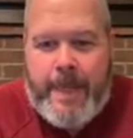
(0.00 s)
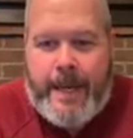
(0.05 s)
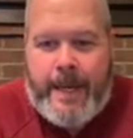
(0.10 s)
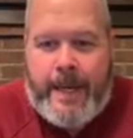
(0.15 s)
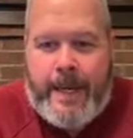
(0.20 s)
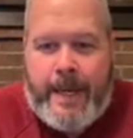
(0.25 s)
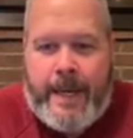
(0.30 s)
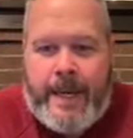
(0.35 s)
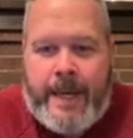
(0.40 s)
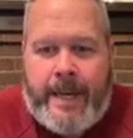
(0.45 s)

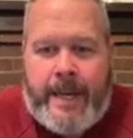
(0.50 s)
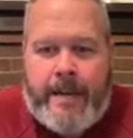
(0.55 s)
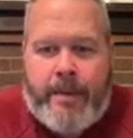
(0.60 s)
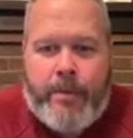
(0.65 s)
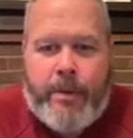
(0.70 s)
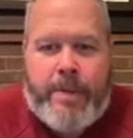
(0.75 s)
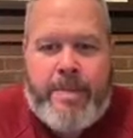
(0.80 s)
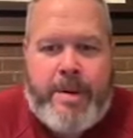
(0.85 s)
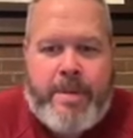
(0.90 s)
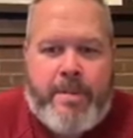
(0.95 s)
And
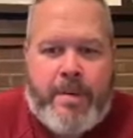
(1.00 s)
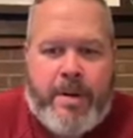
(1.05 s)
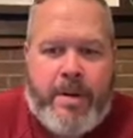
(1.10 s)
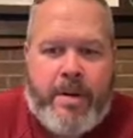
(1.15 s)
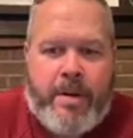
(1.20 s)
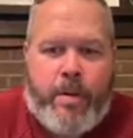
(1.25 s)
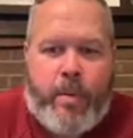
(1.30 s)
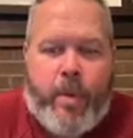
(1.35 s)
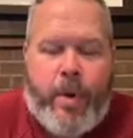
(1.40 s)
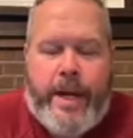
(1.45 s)

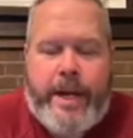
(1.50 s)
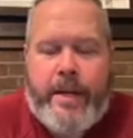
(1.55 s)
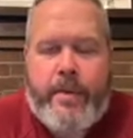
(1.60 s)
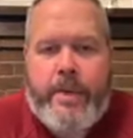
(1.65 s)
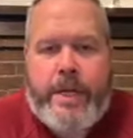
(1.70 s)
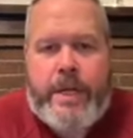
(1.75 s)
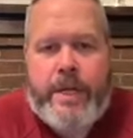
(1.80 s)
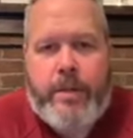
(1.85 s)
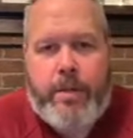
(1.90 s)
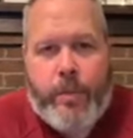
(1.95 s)
remember, why do
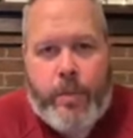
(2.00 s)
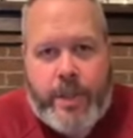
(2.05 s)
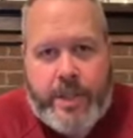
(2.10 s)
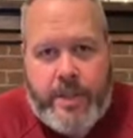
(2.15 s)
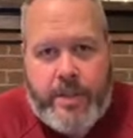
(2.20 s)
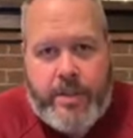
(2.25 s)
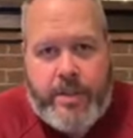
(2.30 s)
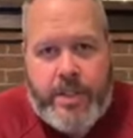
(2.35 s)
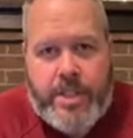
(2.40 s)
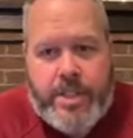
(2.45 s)
we want to
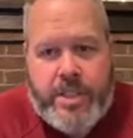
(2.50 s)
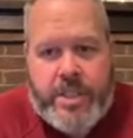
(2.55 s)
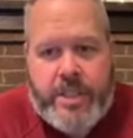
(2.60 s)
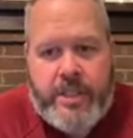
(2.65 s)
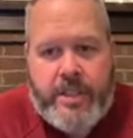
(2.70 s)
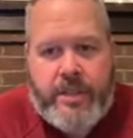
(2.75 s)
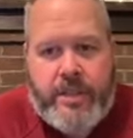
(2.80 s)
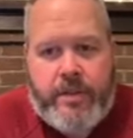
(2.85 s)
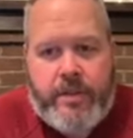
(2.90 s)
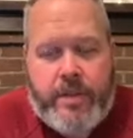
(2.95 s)
do this
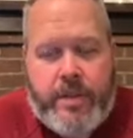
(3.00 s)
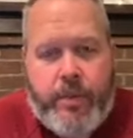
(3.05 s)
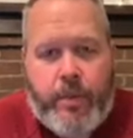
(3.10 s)
skill?